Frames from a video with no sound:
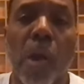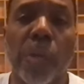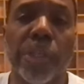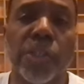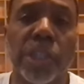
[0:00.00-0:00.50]

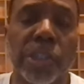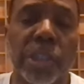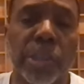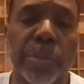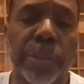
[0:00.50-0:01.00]
always
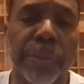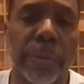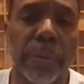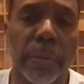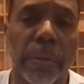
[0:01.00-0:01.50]
judging other
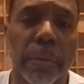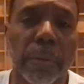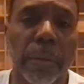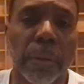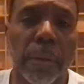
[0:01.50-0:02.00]
people.
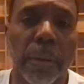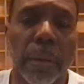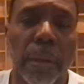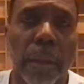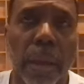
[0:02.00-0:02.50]

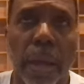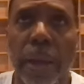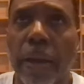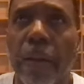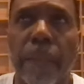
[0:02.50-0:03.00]

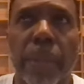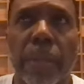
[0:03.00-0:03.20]
Uh,